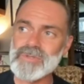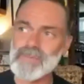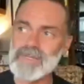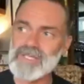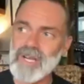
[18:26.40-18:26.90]
to
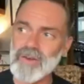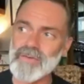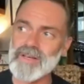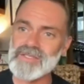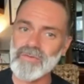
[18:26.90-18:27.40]
be so
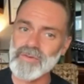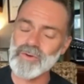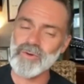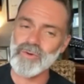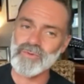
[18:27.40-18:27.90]

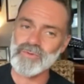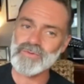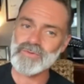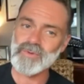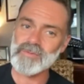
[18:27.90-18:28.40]
philosophical
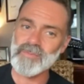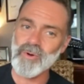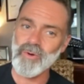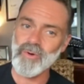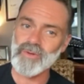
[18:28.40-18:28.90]
with
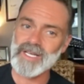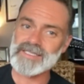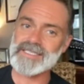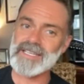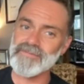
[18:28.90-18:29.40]
Paul.
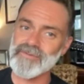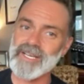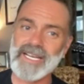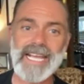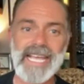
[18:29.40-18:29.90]
It's
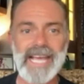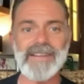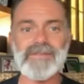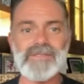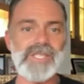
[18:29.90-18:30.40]
different.
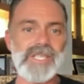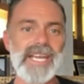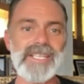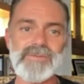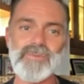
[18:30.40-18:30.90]
Again,
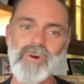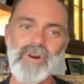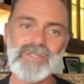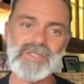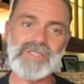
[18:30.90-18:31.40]
Sinead
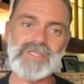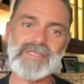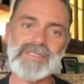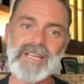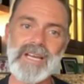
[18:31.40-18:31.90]
was
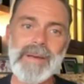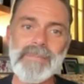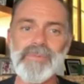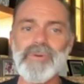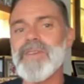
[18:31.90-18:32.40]
a
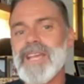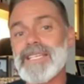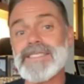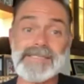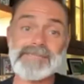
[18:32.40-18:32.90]
member of
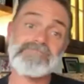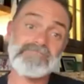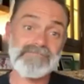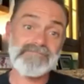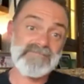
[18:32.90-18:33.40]
his
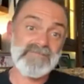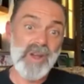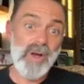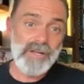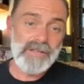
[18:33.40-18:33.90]

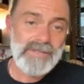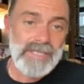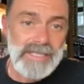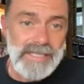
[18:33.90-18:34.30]
flock, whereas